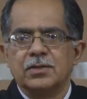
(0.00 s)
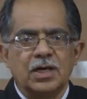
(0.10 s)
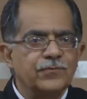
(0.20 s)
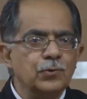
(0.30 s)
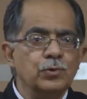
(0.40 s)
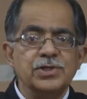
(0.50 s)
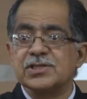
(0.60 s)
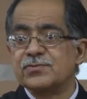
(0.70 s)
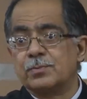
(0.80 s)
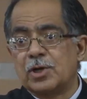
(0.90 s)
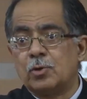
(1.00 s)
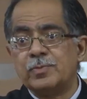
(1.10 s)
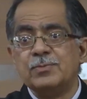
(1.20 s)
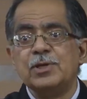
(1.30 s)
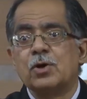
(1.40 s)
a few years from now,
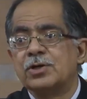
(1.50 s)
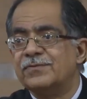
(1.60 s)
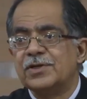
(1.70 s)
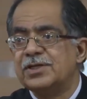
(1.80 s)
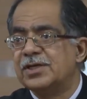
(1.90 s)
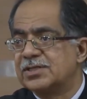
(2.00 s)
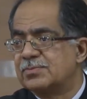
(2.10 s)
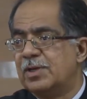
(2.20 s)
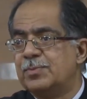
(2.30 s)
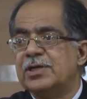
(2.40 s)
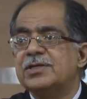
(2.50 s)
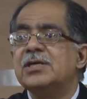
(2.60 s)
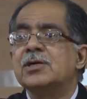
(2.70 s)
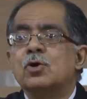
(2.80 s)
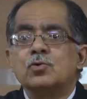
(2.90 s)
maybe not even years, maybe a
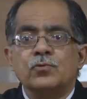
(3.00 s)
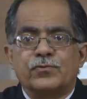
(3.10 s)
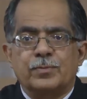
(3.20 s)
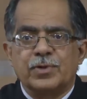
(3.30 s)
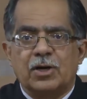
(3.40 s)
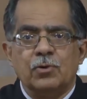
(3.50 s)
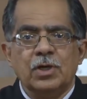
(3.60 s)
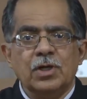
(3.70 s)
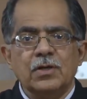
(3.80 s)
year or two from now,